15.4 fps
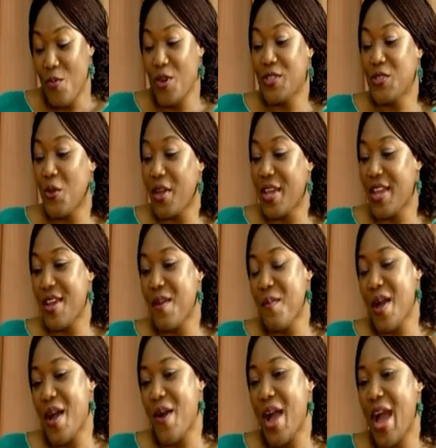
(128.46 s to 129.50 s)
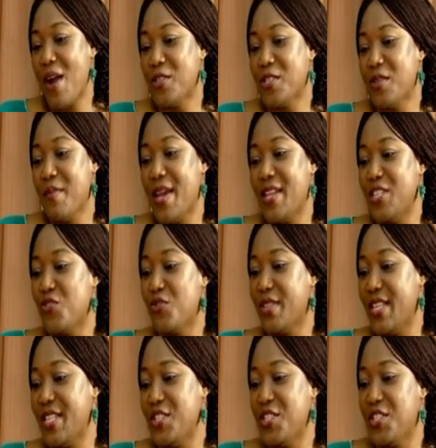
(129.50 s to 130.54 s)
we're talking about how to manage
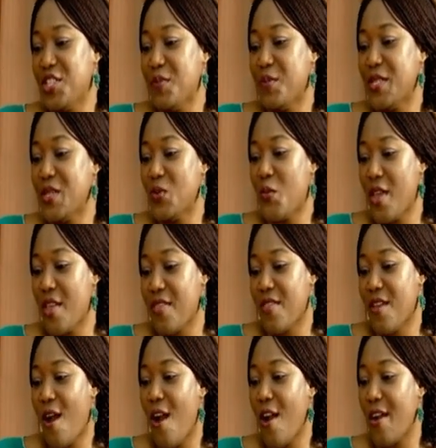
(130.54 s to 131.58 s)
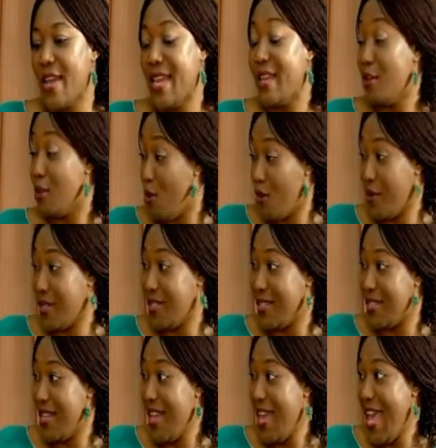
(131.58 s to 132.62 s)
relationships with our
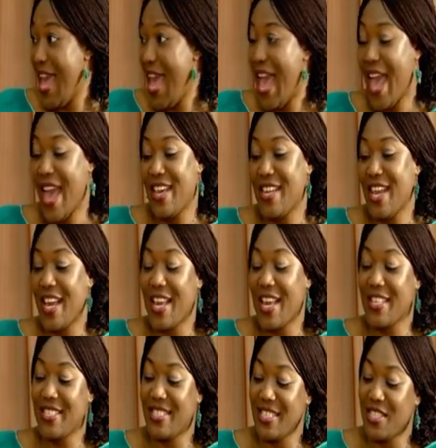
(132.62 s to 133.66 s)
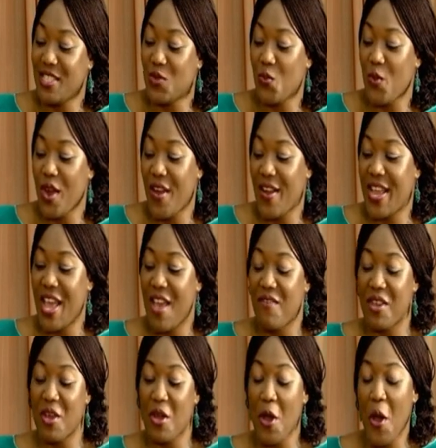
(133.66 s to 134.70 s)
in-laws. And I guess this is where
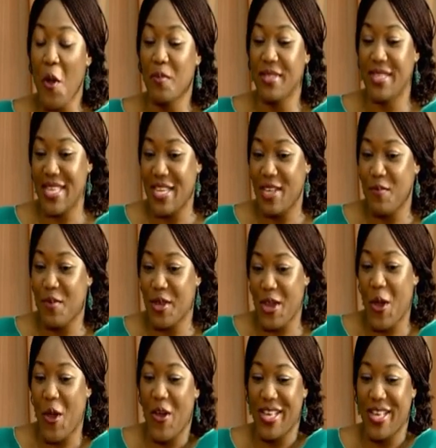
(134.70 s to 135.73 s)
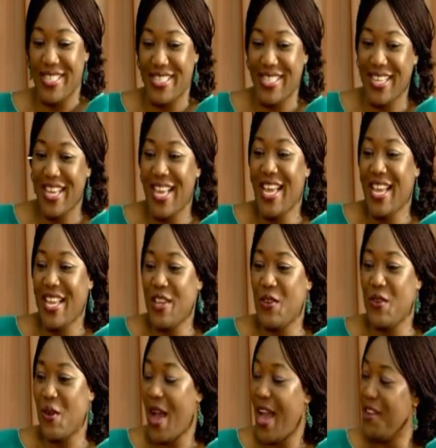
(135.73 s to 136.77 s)
Kevin comes in because,
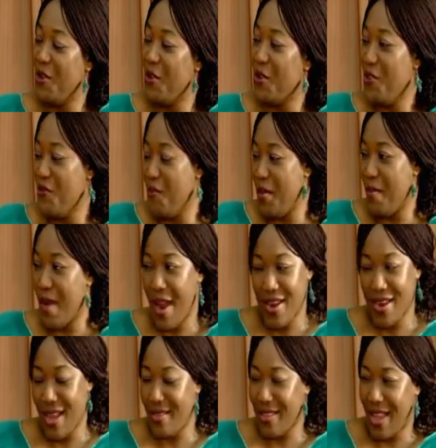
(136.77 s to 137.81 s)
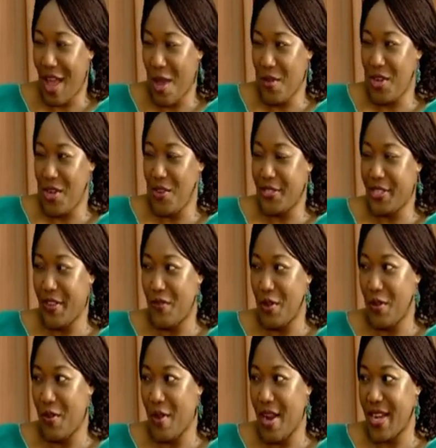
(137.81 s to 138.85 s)
you know, I know you've been married. Like, how many years have
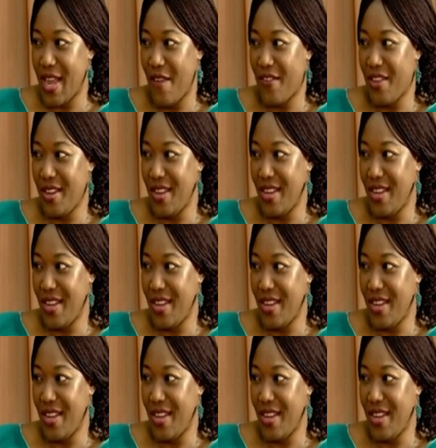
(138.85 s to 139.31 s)
you been married, Kevin?